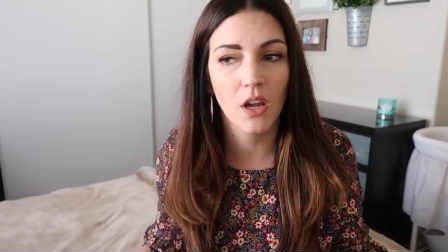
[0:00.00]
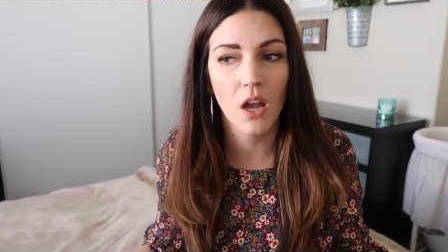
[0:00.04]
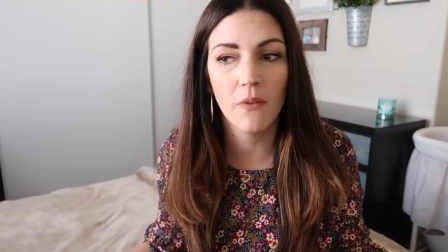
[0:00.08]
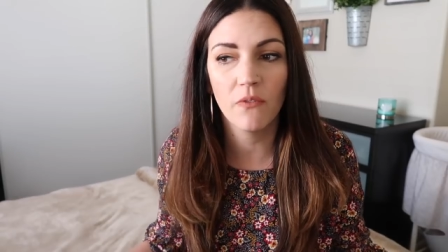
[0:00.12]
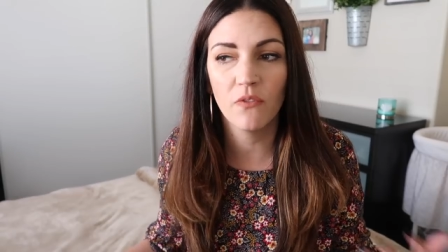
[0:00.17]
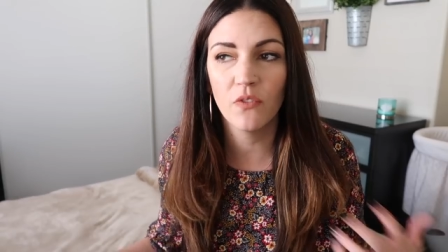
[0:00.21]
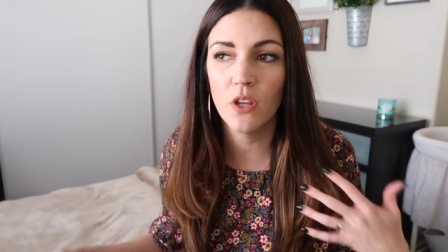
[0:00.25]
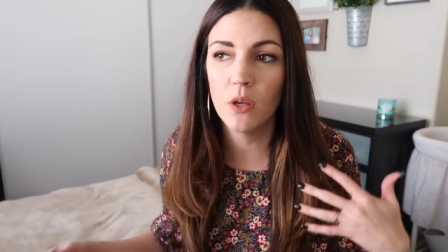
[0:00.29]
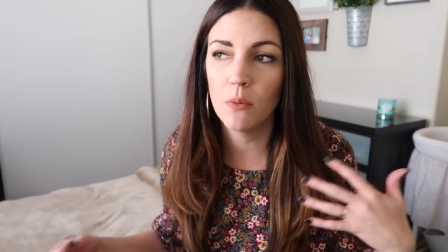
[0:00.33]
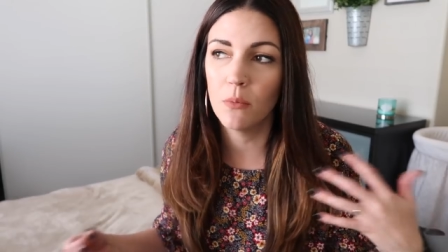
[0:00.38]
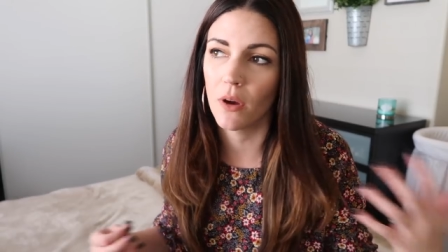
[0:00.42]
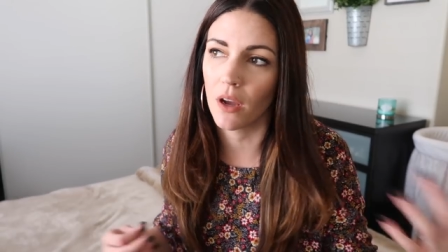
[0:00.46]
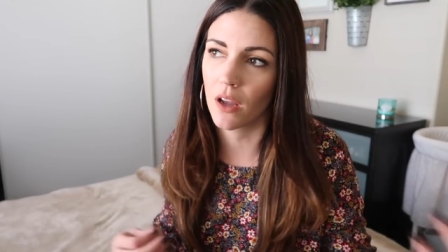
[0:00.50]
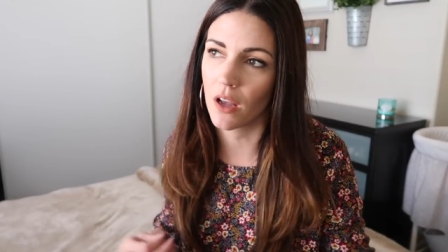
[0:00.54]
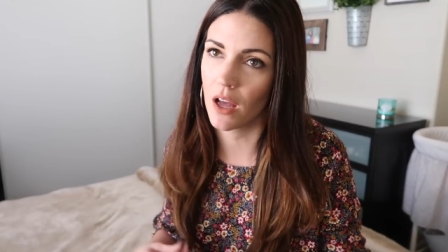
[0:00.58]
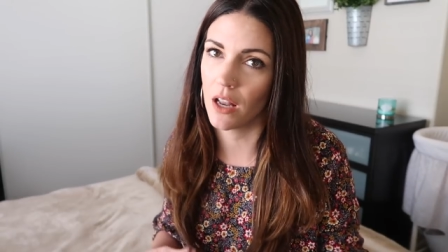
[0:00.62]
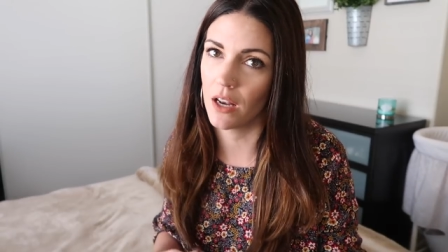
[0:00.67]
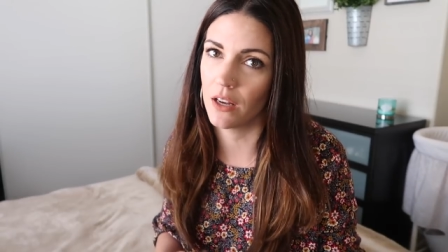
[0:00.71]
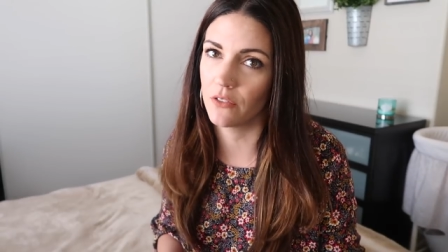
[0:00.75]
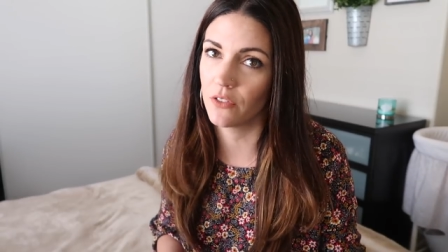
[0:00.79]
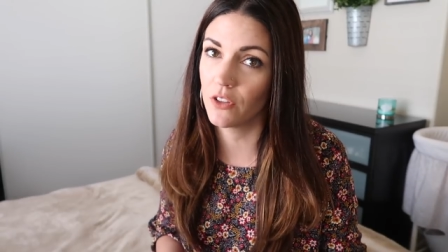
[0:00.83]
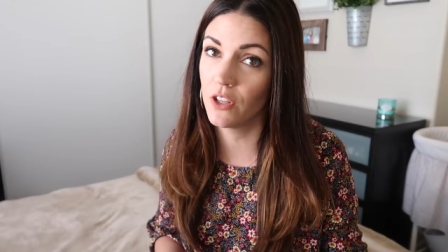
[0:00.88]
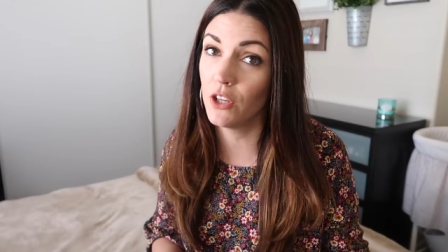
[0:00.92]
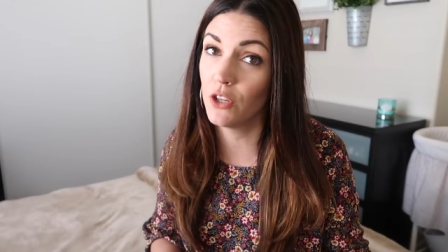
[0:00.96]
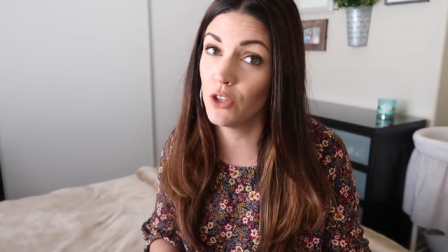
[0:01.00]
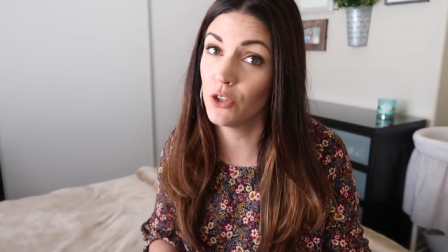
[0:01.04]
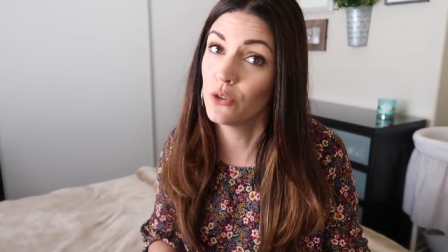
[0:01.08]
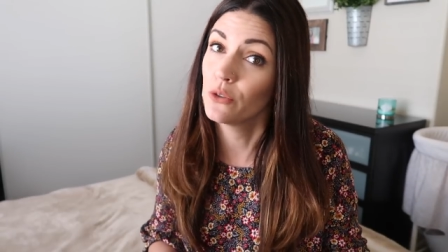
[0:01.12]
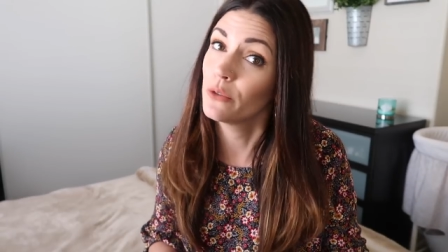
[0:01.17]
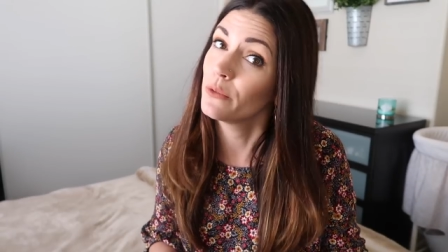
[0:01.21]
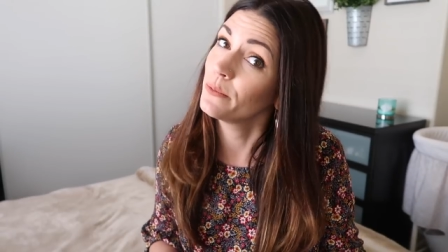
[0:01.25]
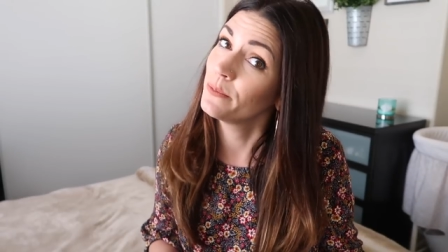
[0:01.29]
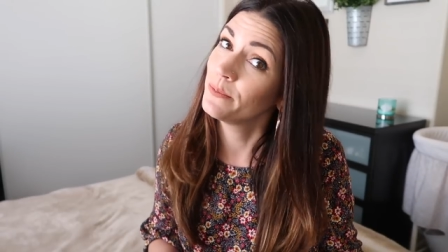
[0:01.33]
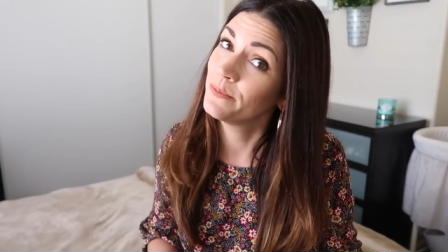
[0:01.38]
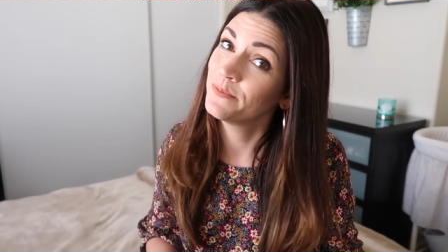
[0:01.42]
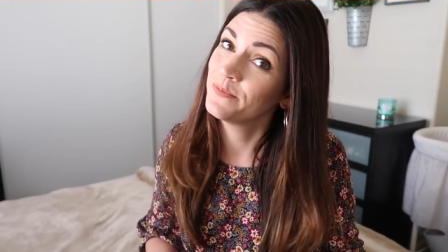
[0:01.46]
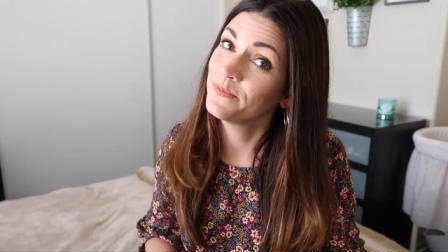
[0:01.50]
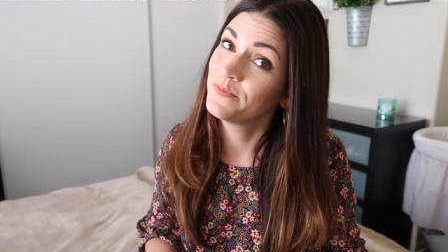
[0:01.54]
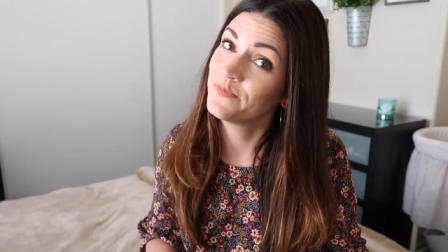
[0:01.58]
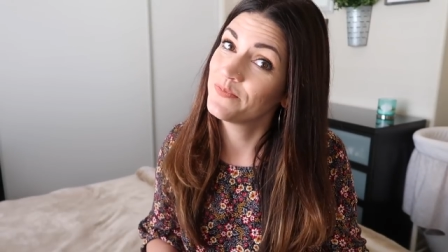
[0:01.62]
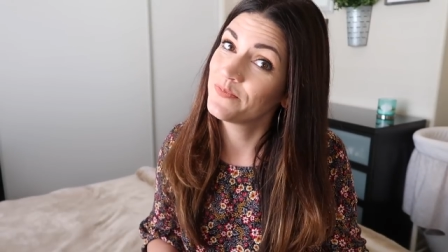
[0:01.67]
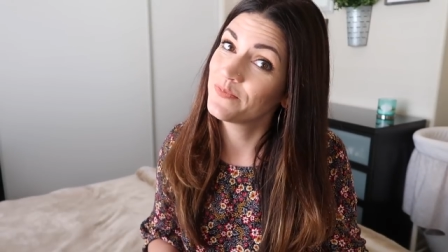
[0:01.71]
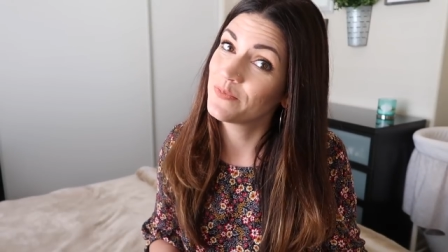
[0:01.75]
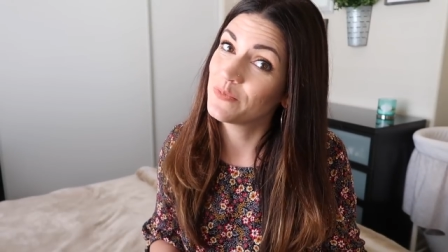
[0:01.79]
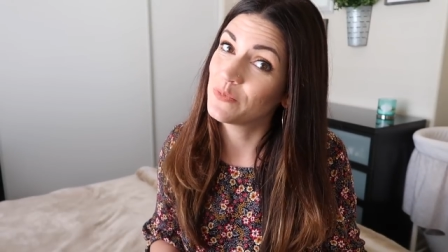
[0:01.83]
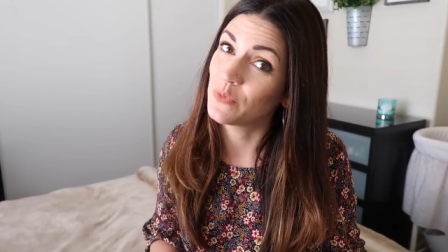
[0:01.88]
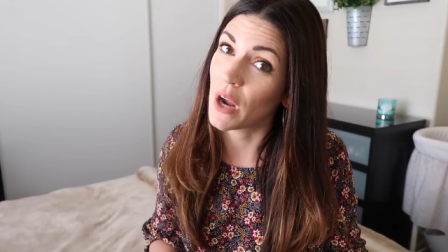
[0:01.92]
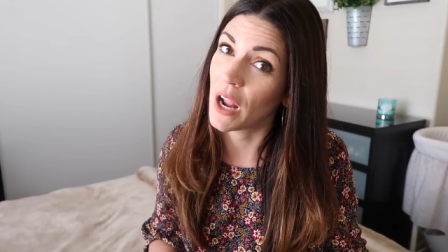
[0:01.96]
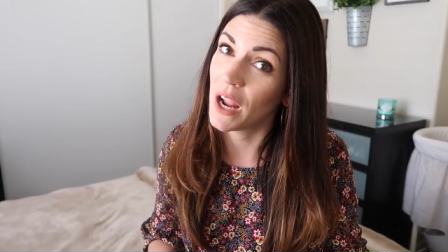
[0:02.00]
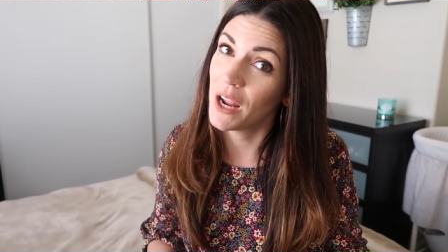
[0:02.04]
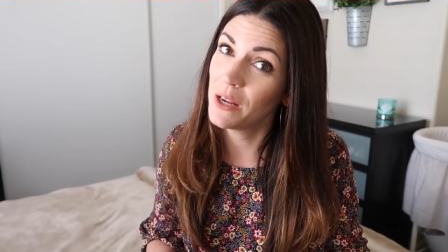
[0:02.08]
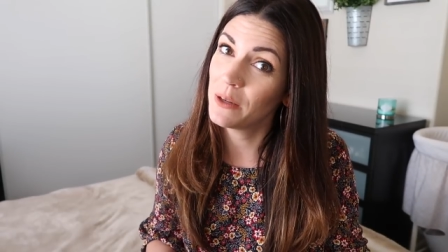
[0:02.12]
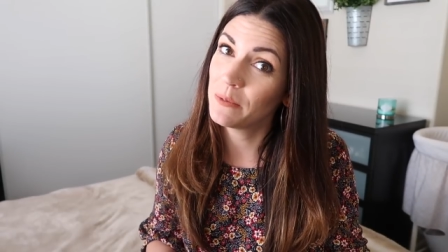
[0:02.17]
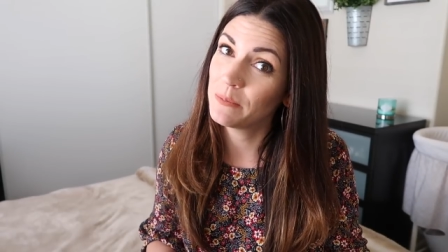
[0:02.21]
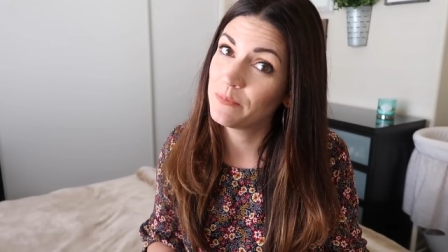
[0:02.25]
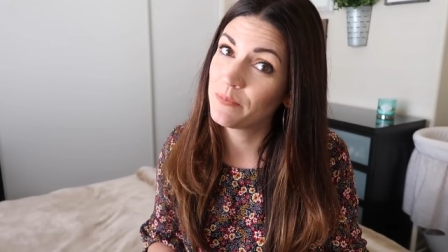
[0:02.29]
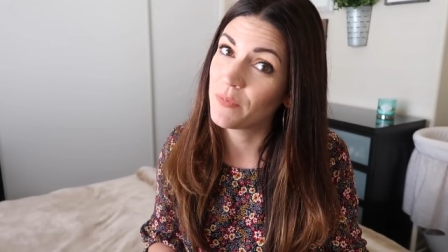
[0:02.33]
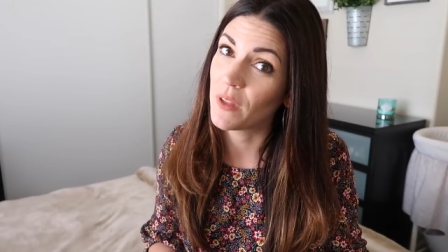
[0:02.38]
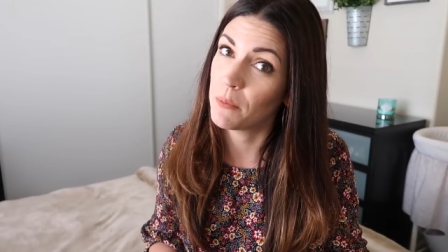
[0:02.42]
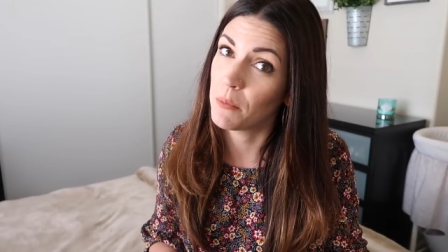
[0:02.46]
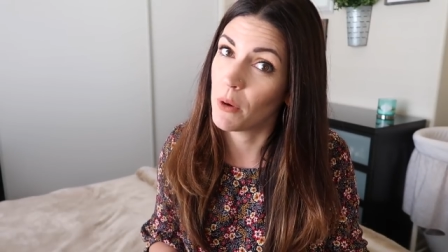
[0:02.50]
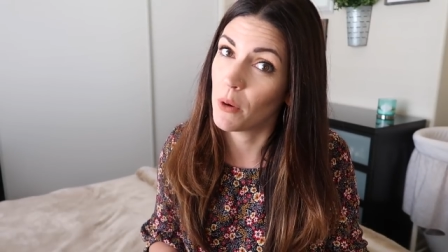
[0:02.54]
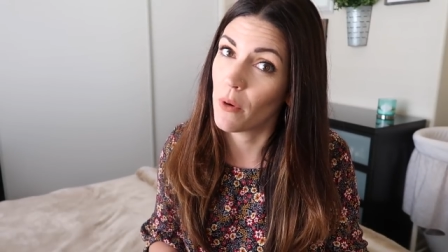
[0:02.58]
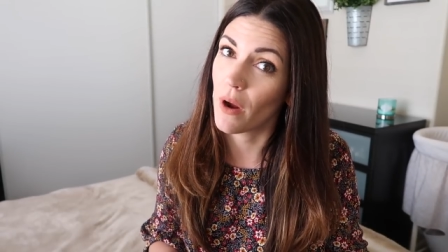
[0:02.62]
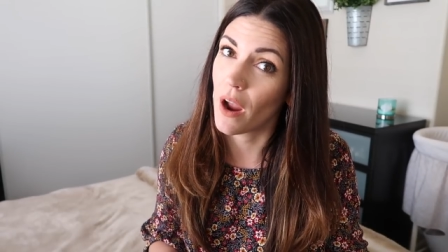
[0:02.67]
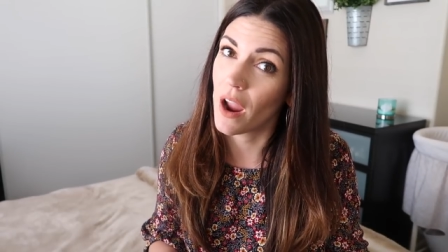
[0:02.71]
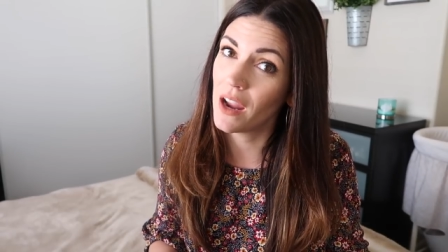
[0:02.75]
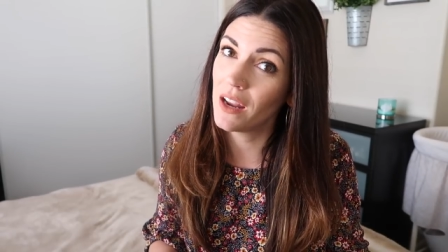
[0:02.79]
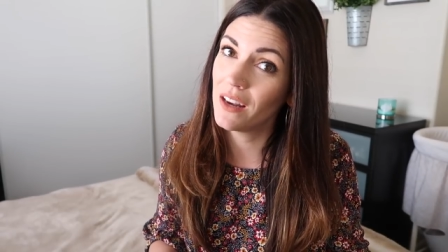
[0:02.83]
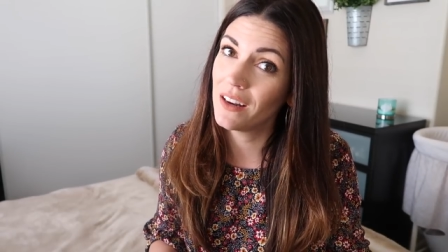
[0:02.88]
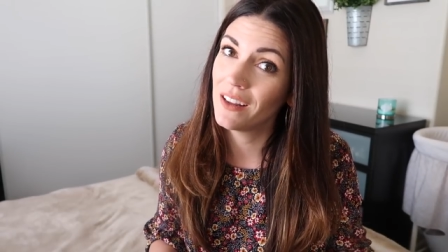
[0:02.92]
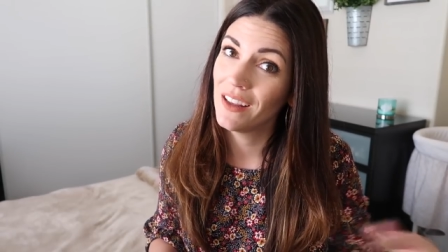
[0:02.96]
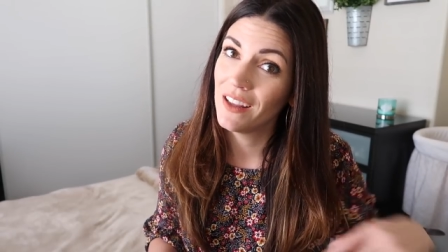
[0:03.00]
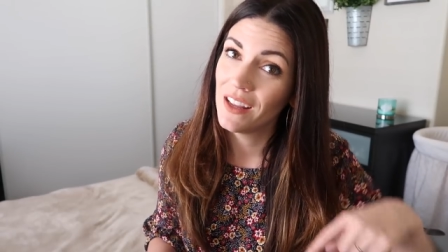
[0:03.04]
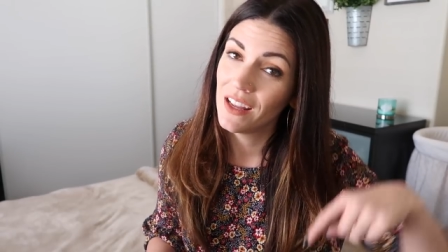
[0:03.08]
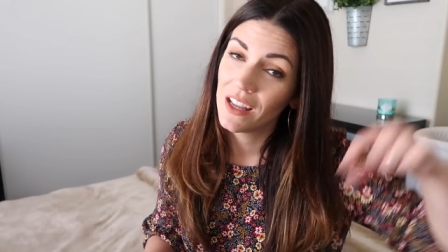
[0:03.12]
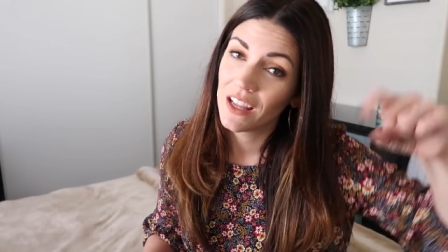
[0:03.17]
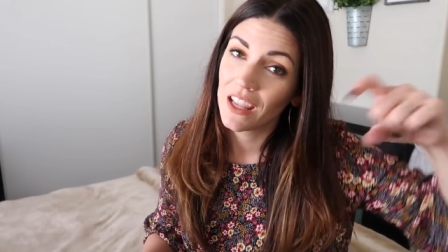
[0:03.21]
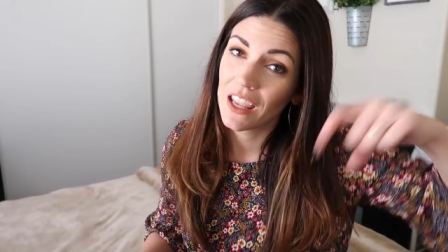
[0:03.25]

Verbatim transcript: comfy but kind of cute, right? Am I right?